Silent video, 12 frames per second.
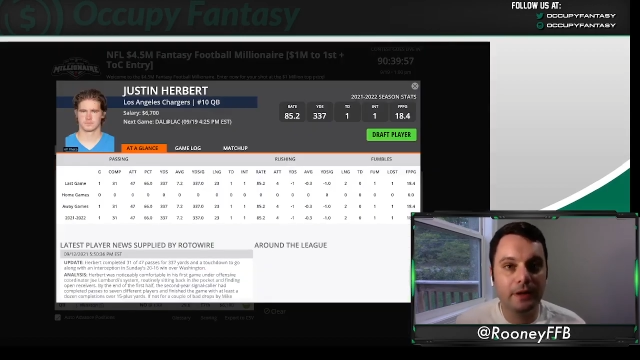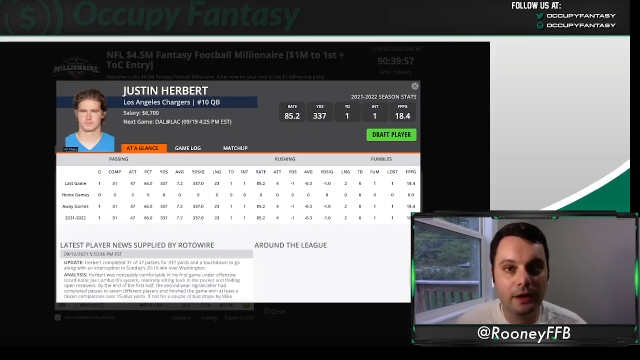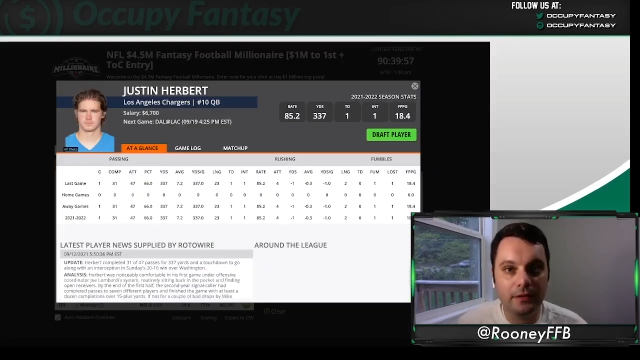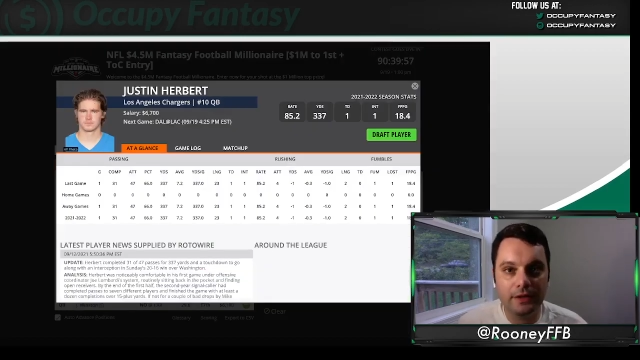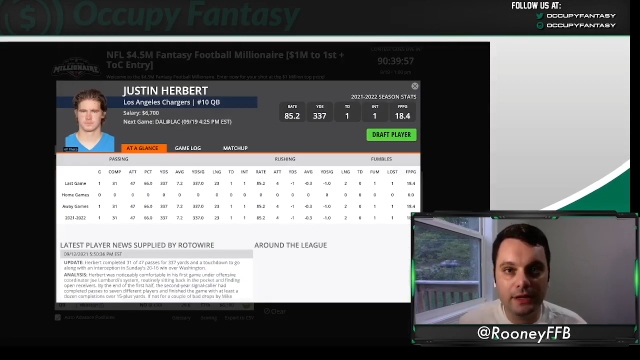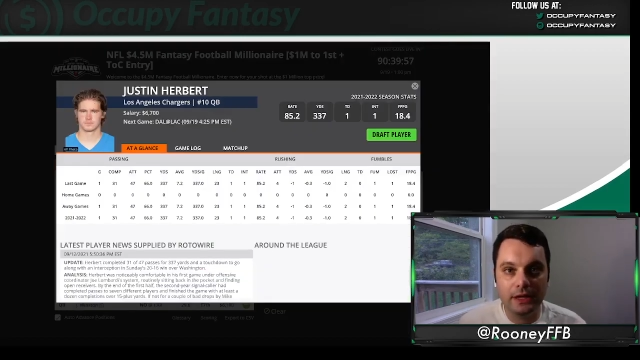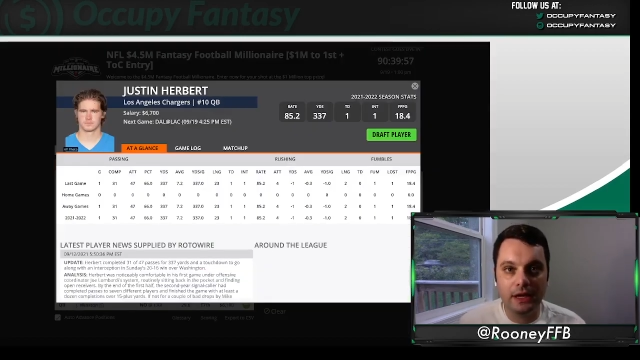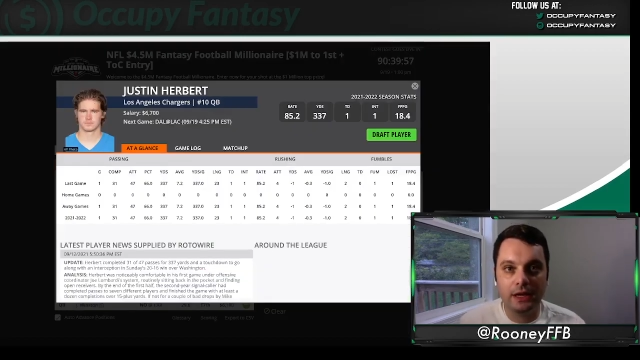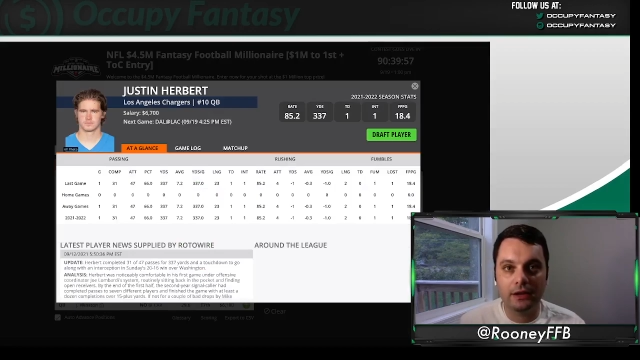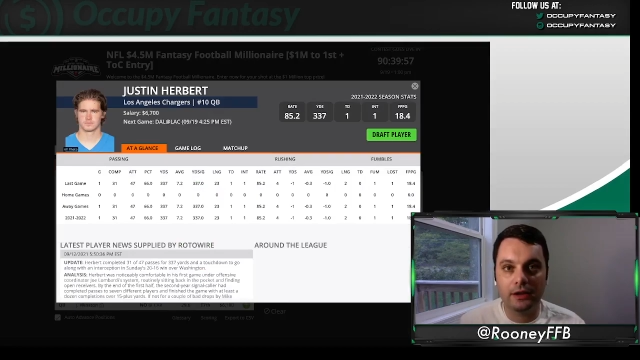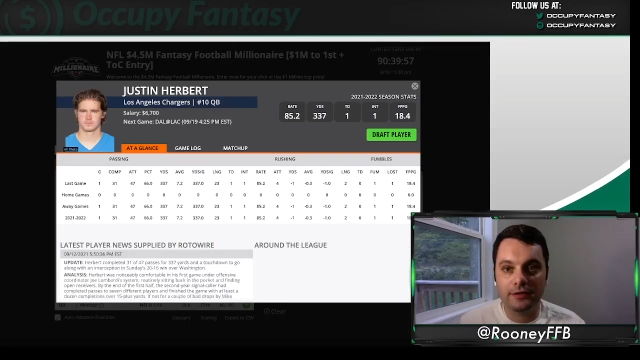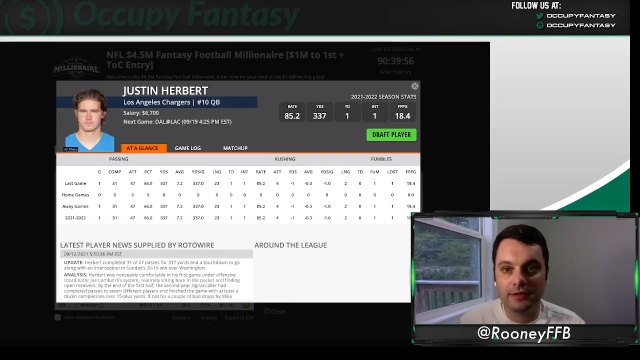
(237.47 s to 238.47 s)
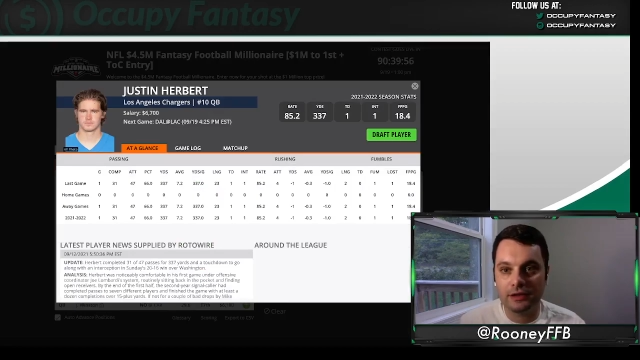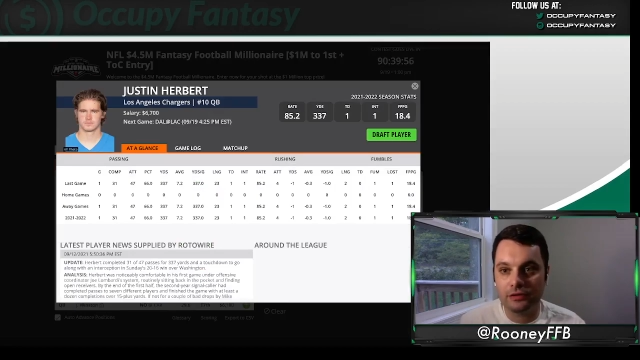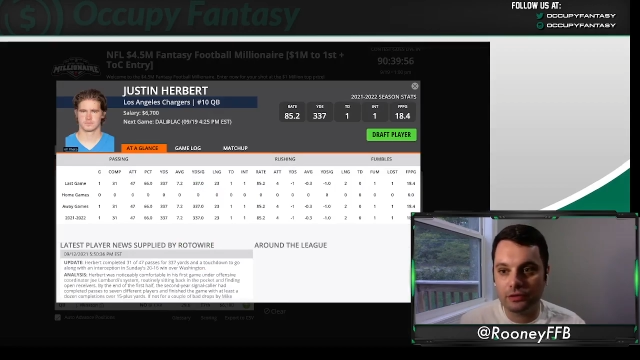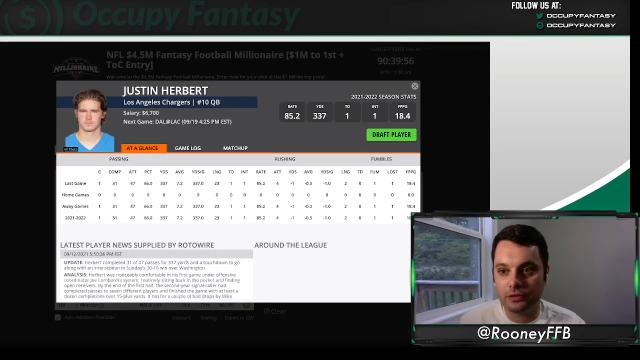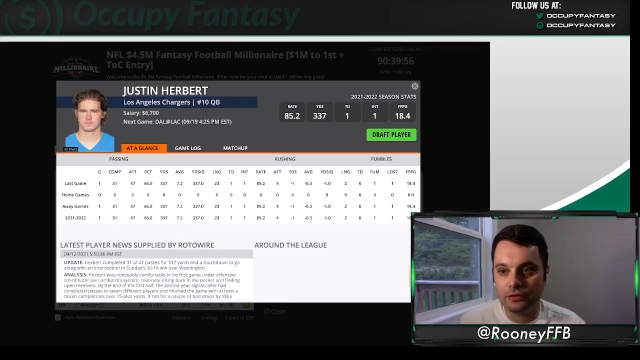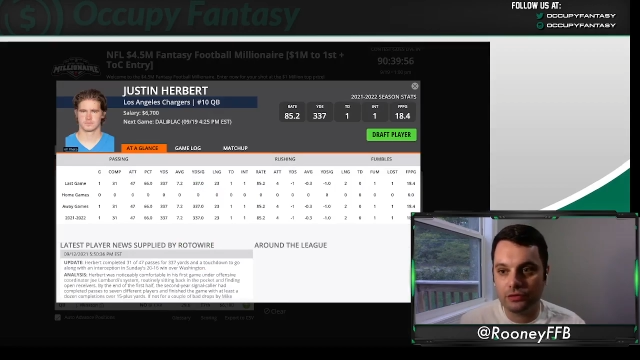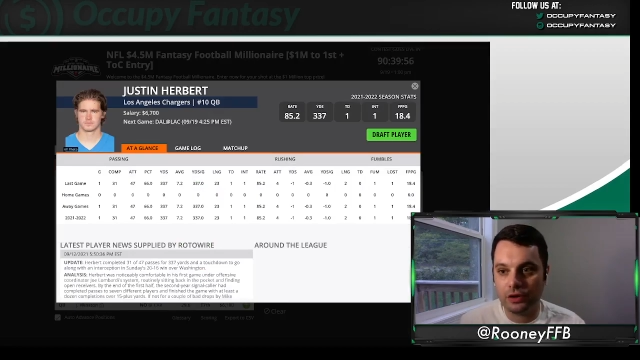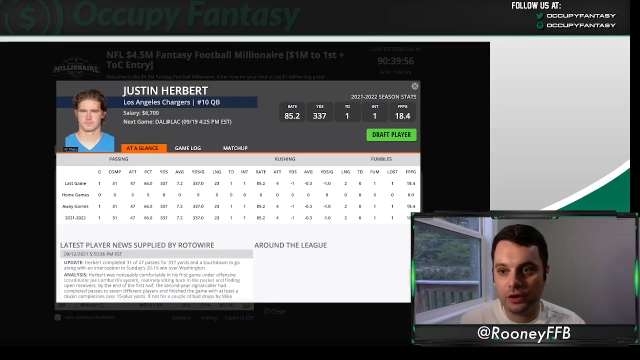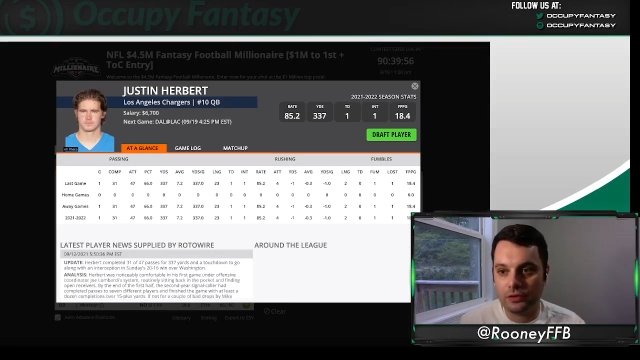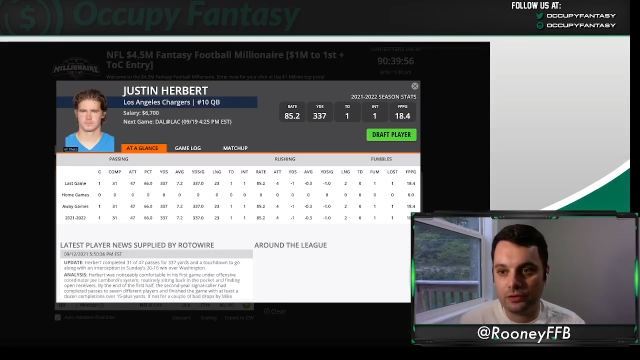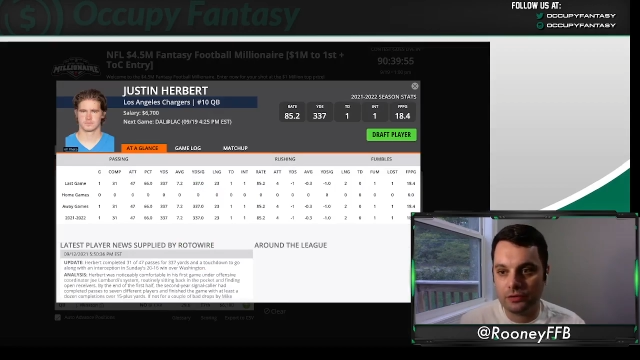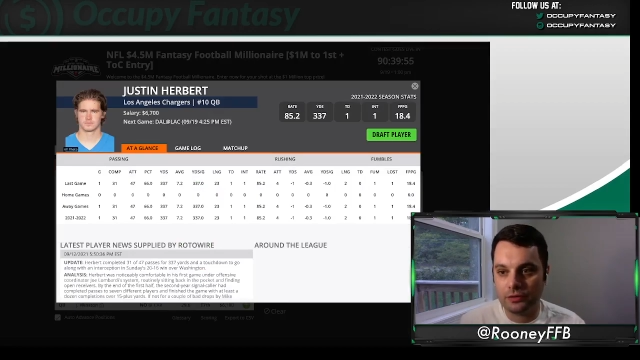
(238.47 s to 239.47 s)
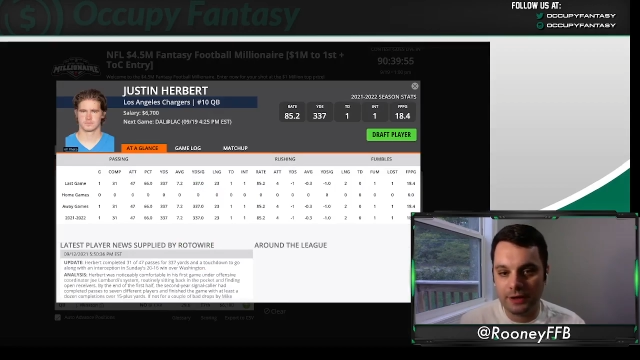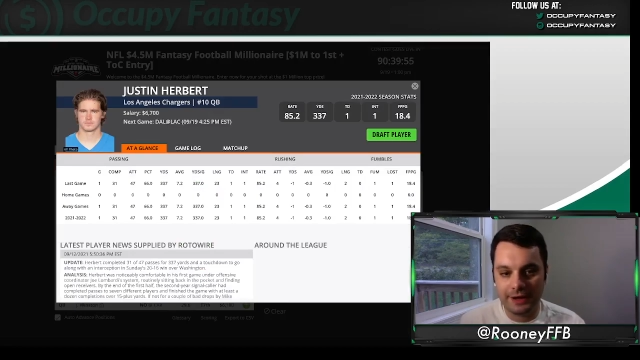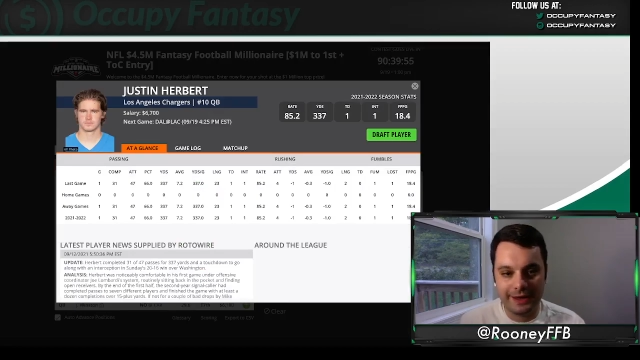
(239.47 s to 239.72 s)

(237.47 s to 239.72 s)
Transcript: of the uh, Los Angeles Chargers,